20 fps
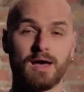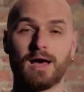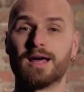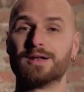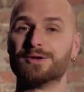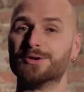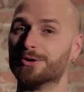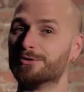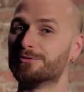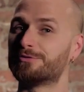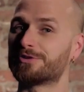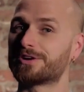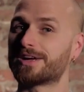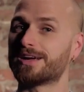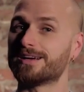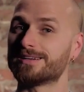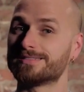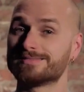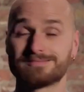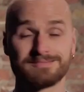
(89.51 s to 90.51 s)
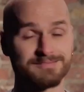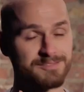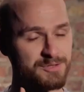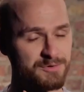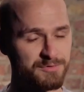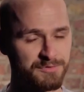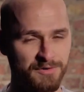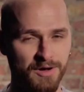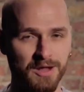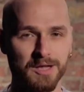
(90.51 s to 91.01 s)
and don't forget
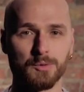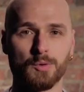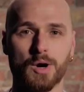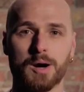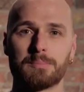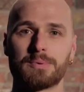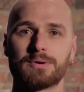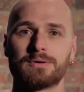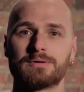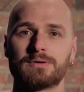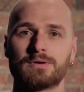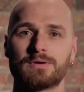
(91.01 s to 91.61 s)
to follow up.